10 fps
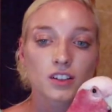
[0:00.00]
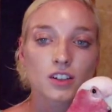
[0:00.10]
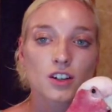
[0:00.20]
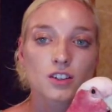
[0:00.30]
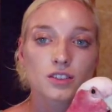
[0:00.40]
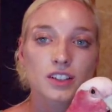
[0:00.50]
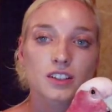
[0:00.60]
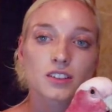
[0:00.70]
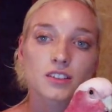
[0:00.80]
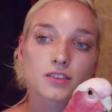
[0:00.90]
you know,
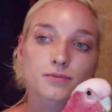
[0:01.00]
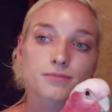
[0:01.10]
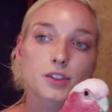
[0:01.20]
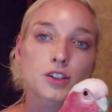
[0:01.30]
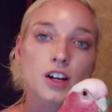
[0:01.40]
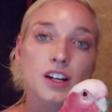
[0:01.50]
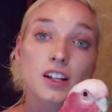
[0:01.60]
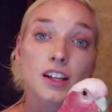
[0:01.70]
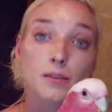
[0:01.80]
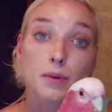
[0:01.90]
and you're not
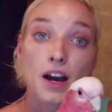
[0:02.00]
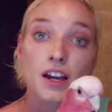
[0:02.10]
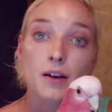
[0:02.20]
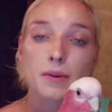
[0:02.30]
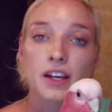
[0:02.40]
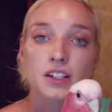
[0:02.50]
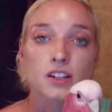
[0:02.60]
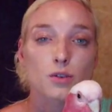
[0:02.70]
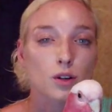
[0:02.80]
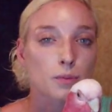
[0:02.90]
gonna like buy a
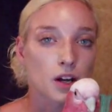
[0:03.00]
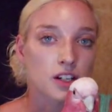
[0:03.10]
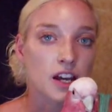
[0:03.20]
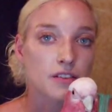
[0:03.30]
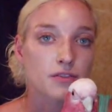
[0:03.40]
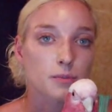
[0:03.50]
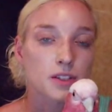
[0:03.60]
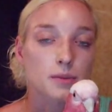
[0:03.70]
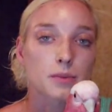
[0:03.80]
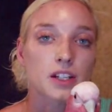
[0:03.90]
bandit or a bondi from
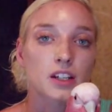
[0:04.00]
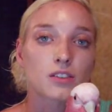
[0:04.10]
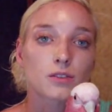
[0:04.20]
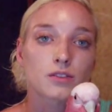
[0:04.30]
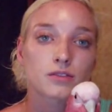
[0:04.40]
somebody you